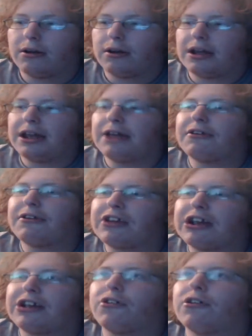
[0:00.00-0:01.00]
it was a
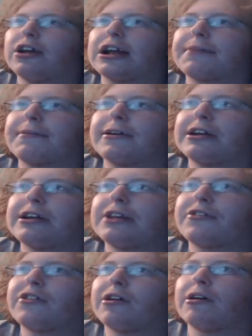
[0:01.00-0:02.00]
good
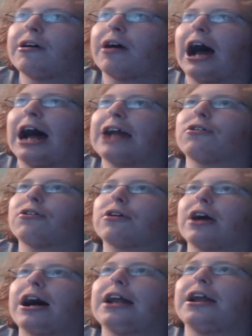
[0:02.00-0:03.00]
experience. I took
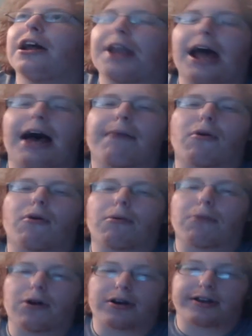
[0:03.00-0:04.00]
on a lot more
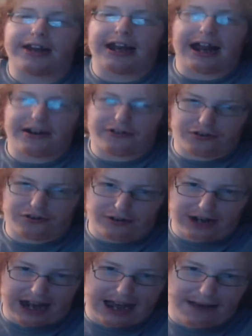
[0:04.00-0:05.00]
work than I should
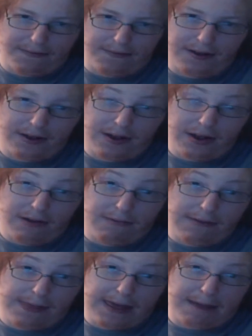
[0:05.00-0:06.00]
have
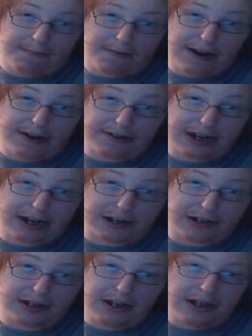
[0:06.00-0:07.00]
with that
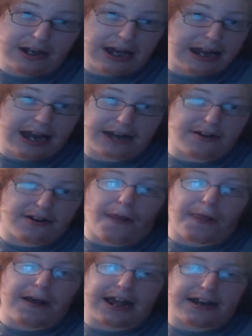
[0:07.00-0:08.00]
project. And that's
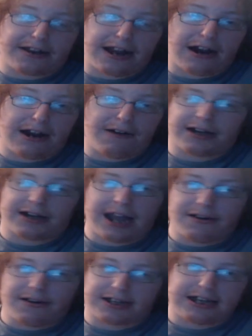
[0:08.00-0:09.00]
nothing against Eric.
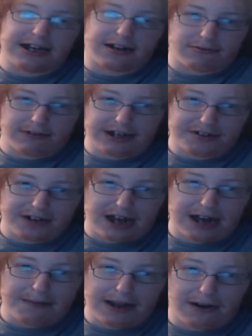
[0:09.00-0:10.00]
Eric did a great
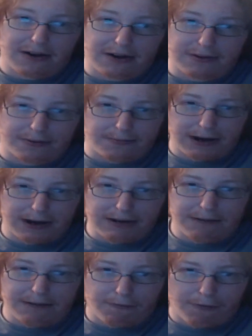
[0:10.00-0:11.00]
job. Eric was very
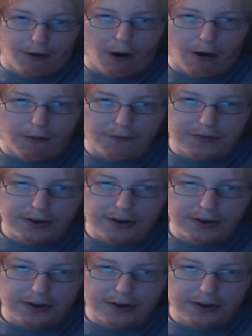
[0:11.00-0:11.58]
involved.